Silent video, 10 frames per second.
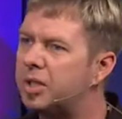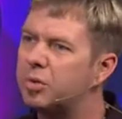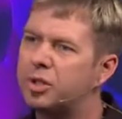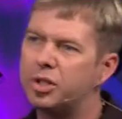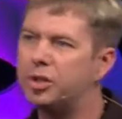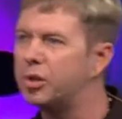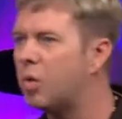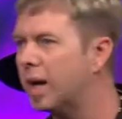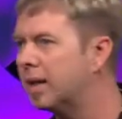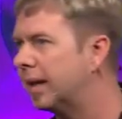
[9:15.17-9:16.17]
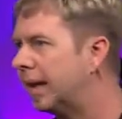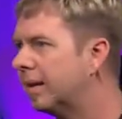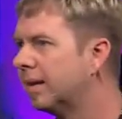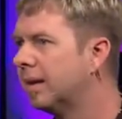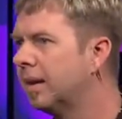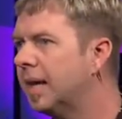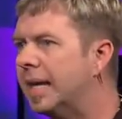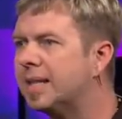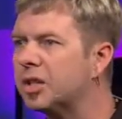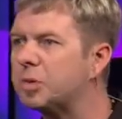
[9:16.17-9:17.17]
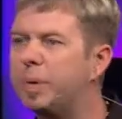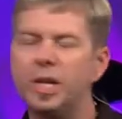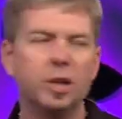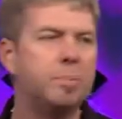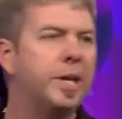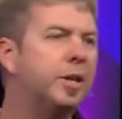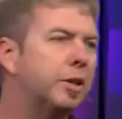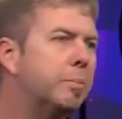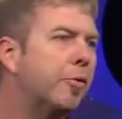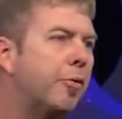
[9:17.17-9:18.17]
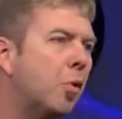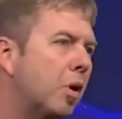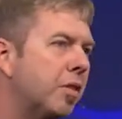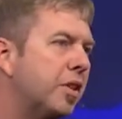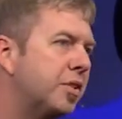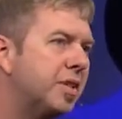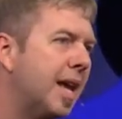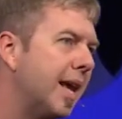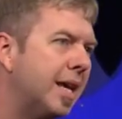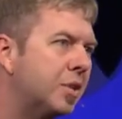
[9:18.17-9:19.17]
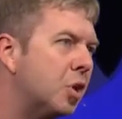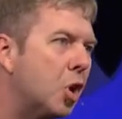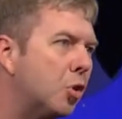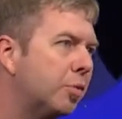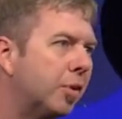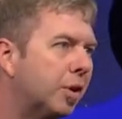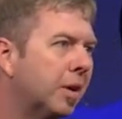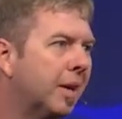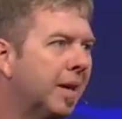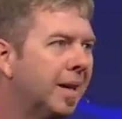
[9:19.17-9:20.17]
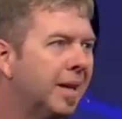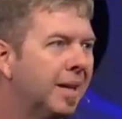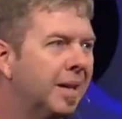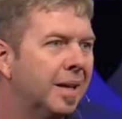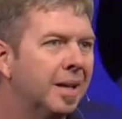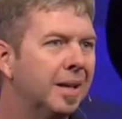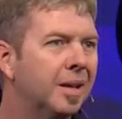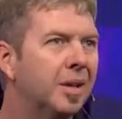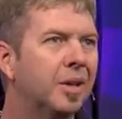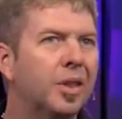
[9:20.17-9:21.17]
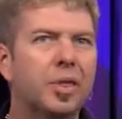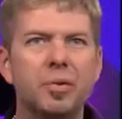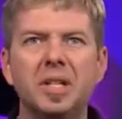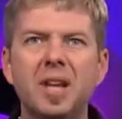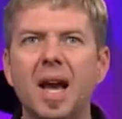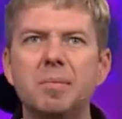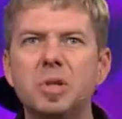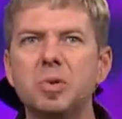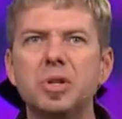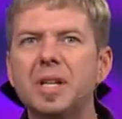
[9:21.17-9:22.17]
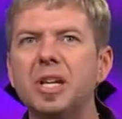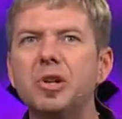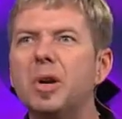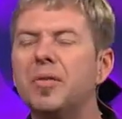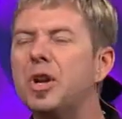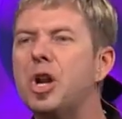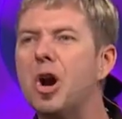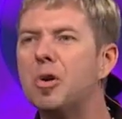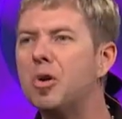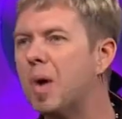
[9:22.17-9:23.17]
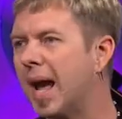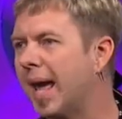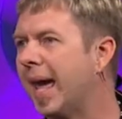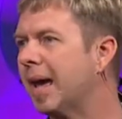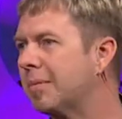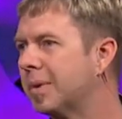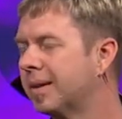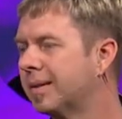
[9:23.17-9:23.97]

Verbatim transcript: Do what you do quickly. He tells Peter, Peter, before this day is over, three times you will say, You don't even know who I am.